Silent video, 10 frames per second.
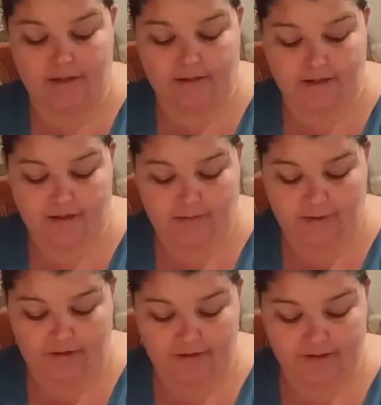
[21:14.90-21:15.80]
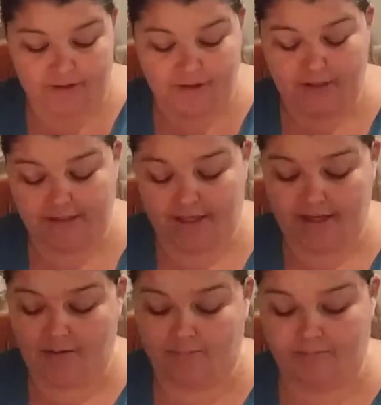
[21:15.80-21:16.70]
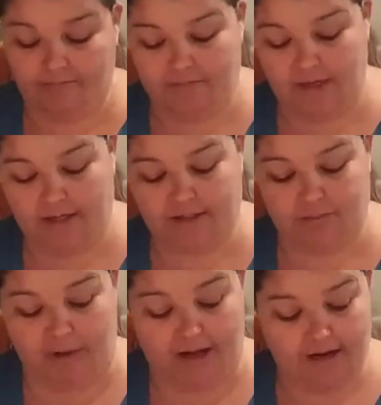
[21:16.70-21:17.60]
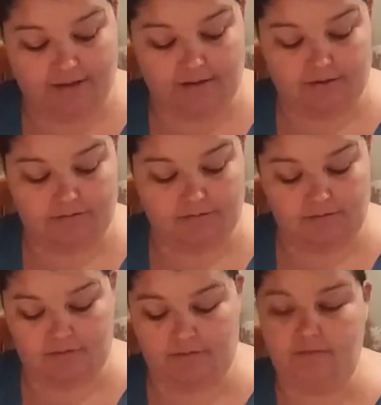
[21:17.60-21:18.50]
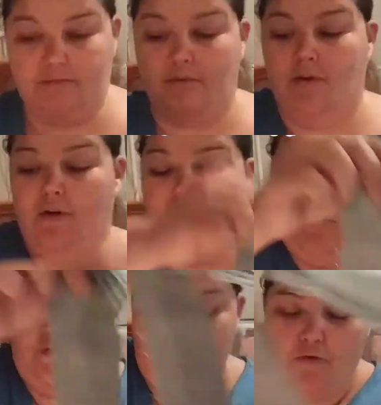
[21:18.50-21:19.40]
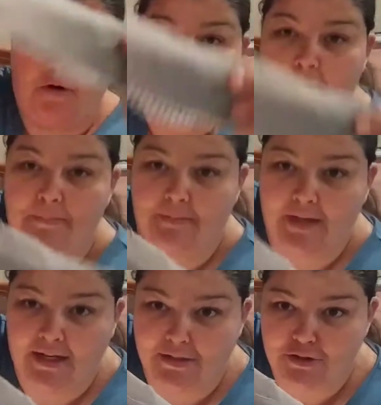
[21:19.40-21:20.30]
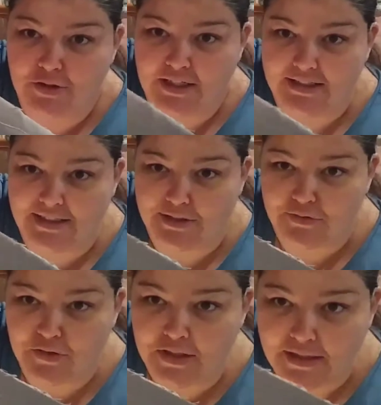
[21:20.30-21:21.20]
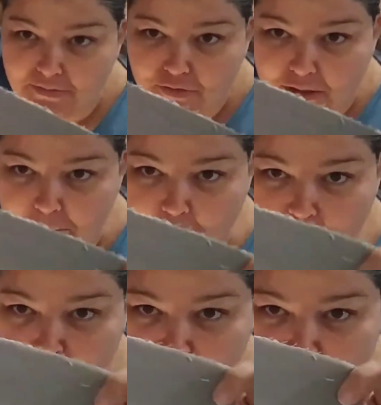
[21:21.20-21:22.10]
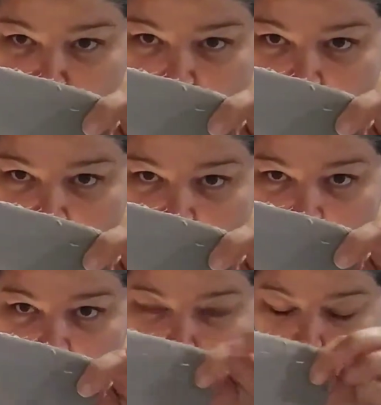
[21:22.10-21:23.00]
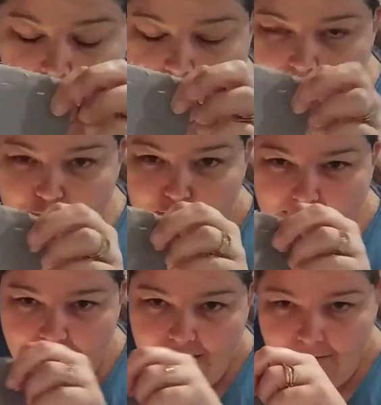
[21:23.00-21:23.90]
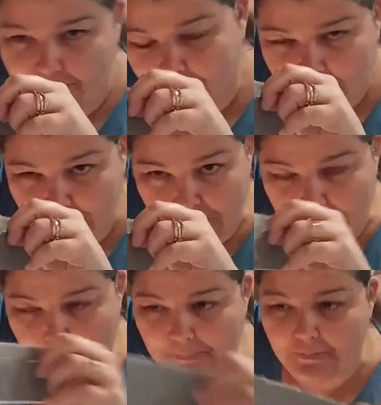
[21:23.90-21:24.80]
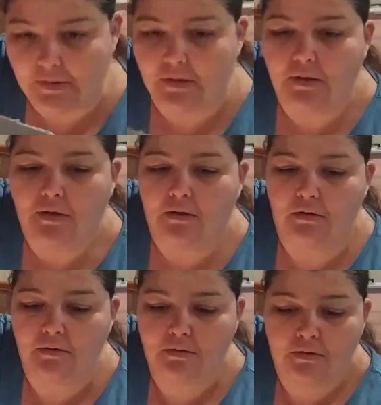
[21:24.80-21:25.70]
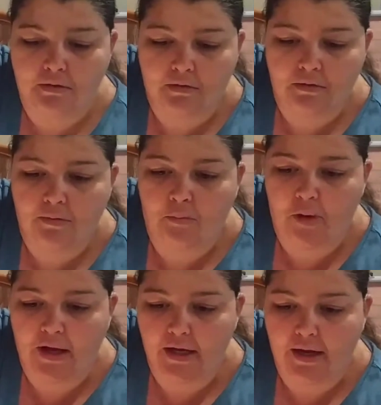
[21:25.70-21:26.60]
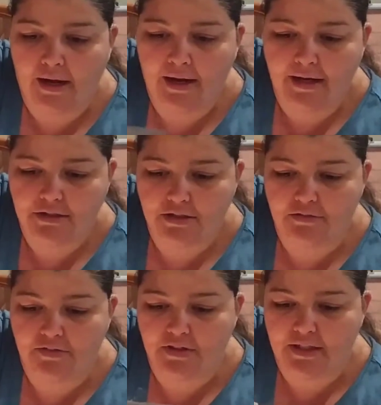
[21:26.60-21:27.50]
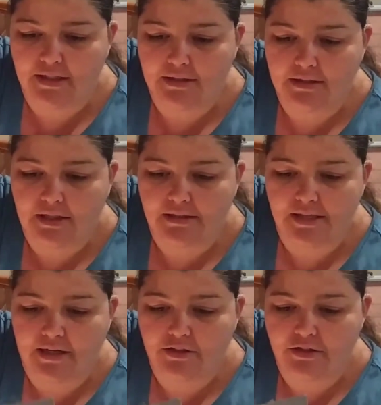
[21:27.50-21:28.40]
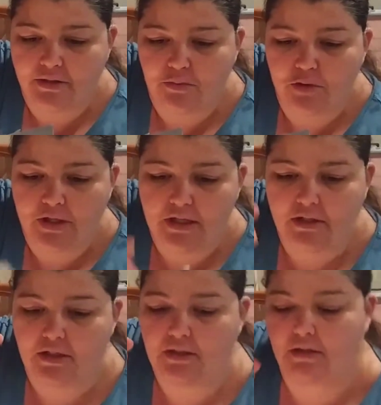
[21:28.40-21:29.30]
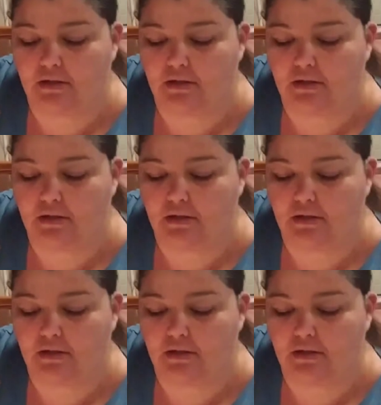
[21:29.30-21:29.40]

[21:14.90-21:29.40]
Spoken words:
they're about as good as I could expect for not a straight stitch foot, it's free motion foot that I kind of went in a straight line, you know. But I actually feel like that's actually pretty good